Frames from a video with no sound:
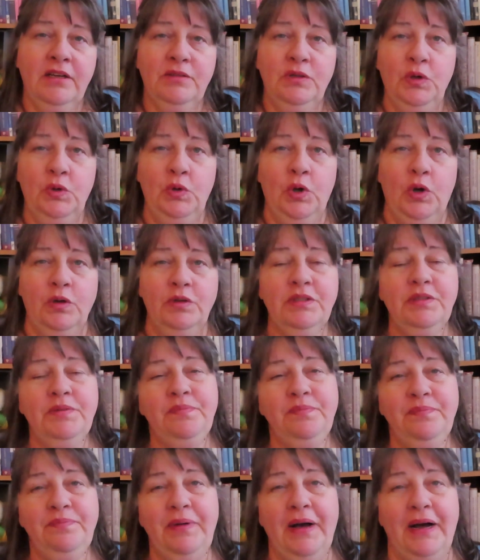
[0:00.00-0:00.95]
Who knows?
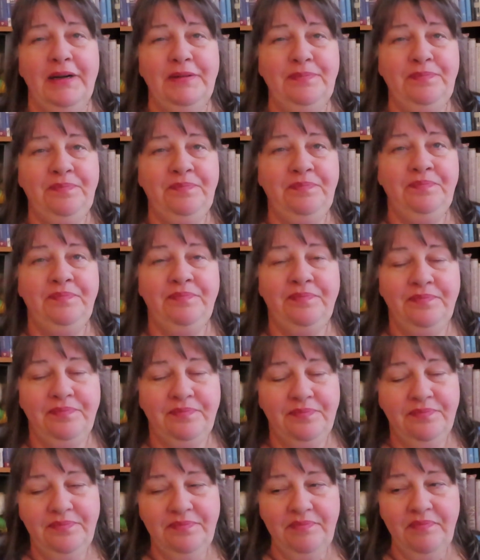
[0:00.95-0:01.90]
But
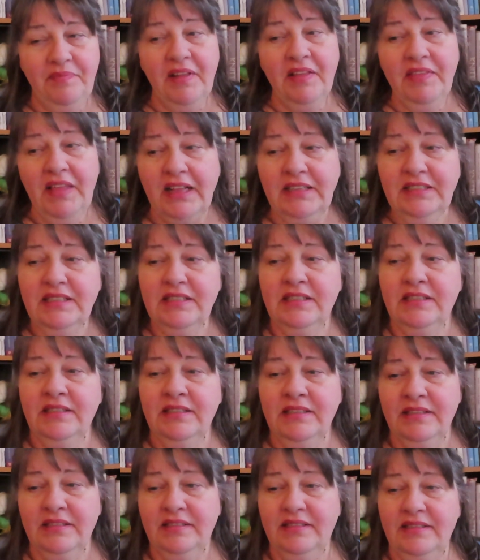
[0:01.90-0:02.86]

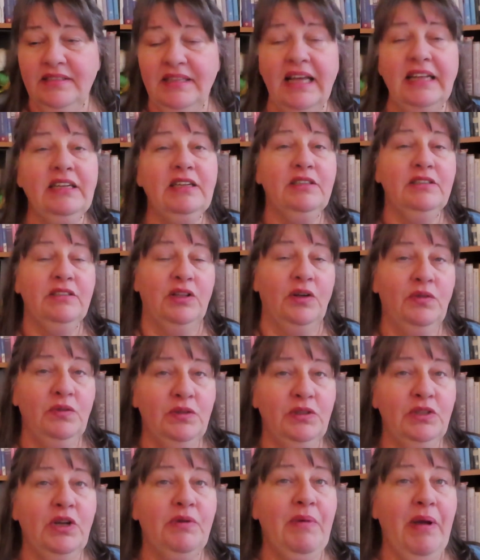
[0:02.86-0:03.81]

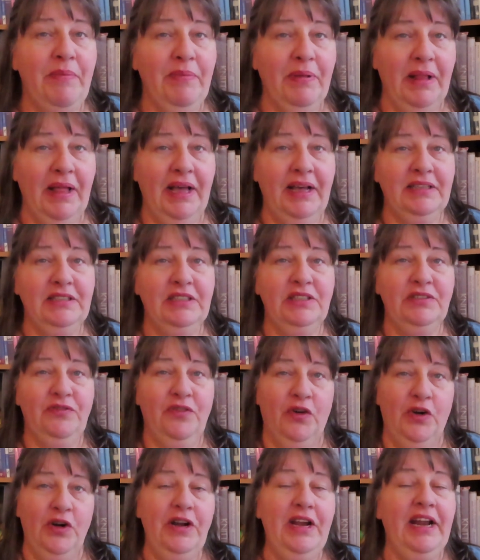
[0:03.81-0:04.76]
those are my plans
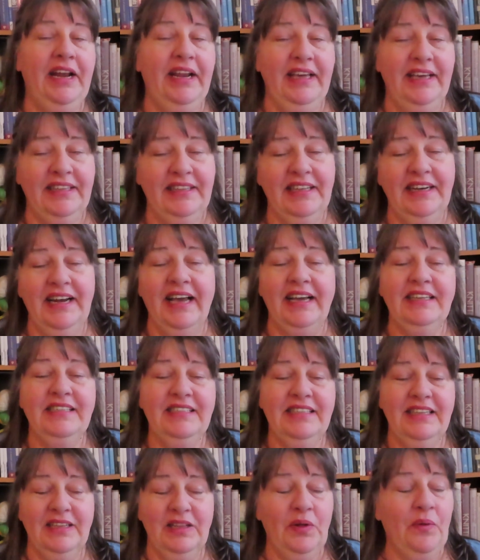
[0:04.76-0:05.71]
for knitting in the
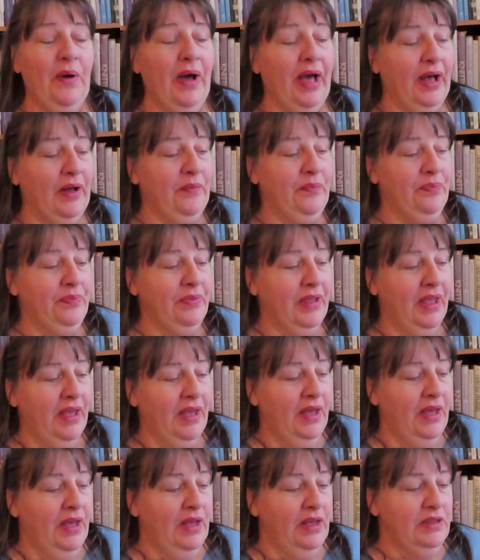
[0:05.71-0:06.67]
next little while.
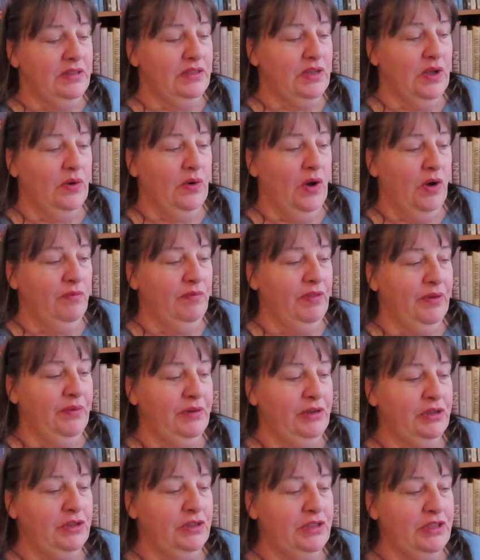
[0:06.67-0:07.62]
So hopefully
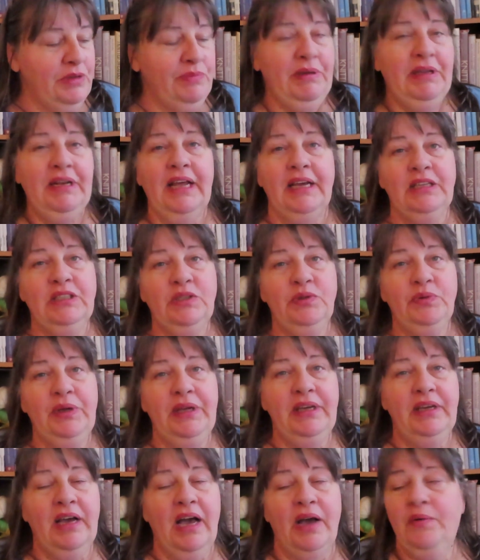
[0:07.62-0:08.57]
when you see me next
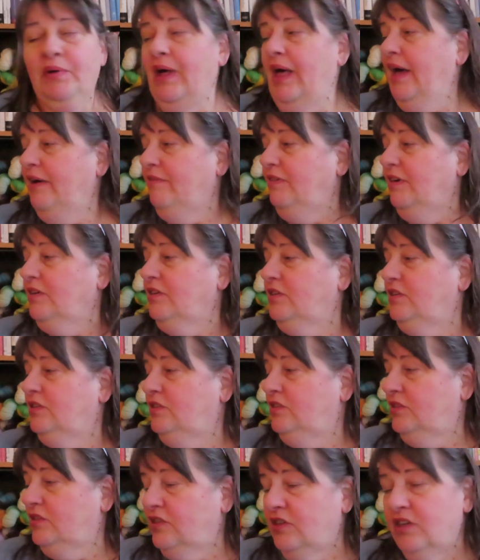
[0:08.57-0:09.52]
week, I will have a
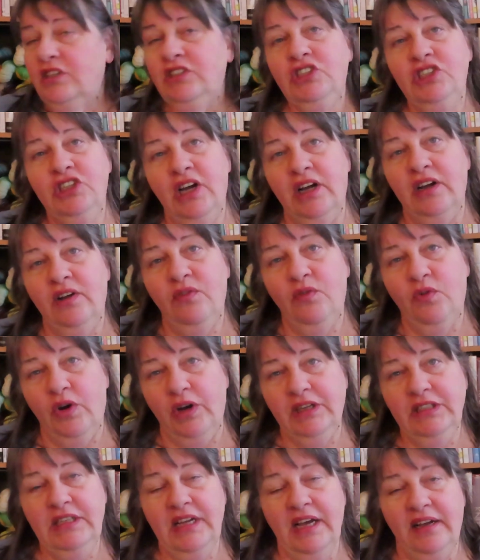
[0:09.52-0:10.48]
good chunk of
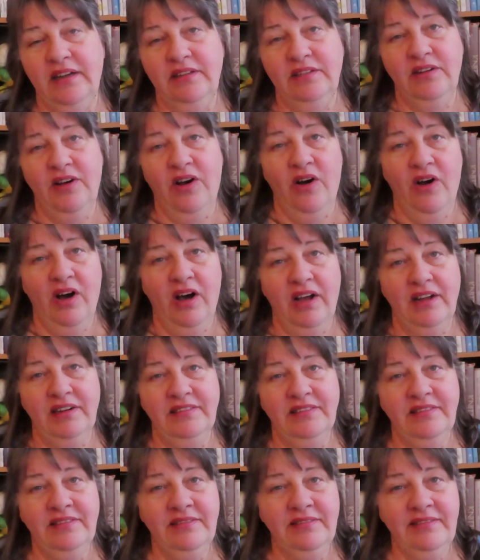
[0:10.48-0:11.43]
work done
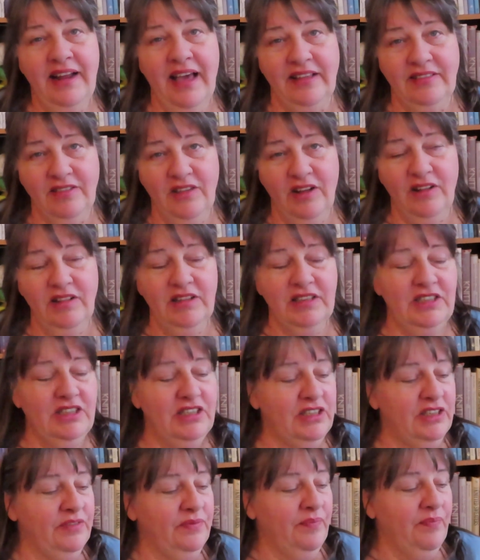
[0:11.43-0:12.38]
on
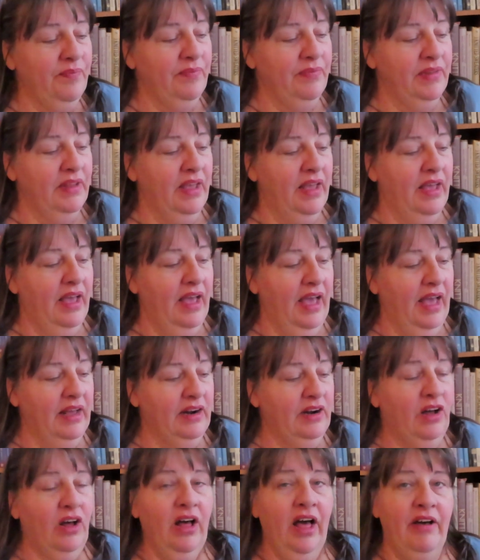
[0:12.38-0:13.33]
Anthology,
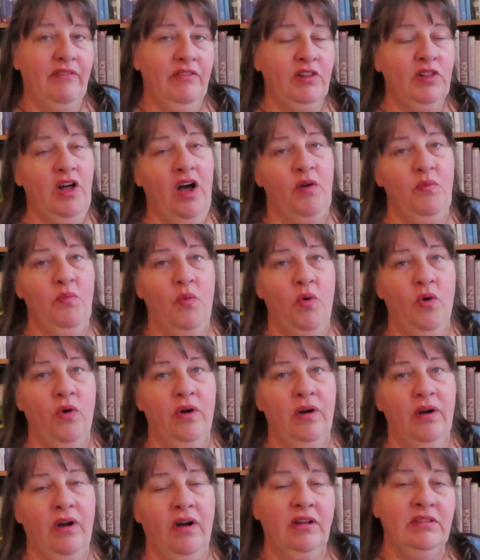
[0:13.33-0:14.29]
and I'll have a lot
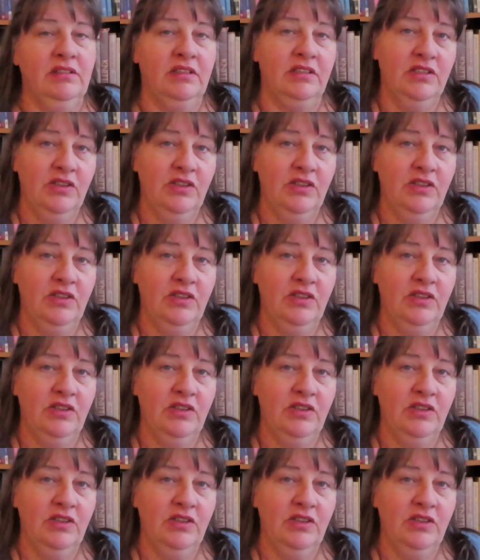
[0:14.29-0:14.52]
more on the